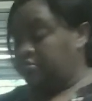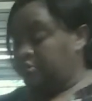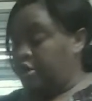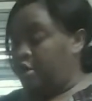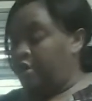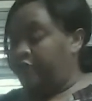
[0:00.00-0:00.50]

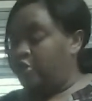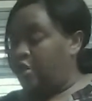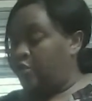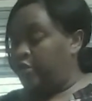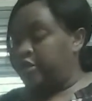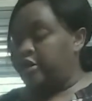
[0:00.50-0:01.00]
You know, if you
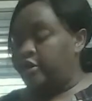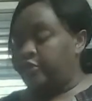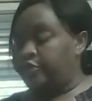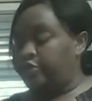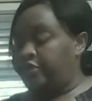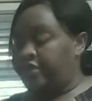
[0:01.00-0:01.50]
don't want to go
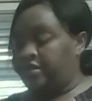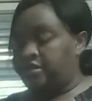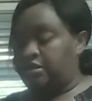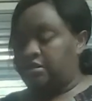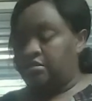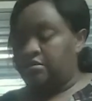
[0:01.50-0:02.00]
through
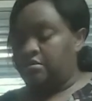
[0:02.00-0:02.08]
this,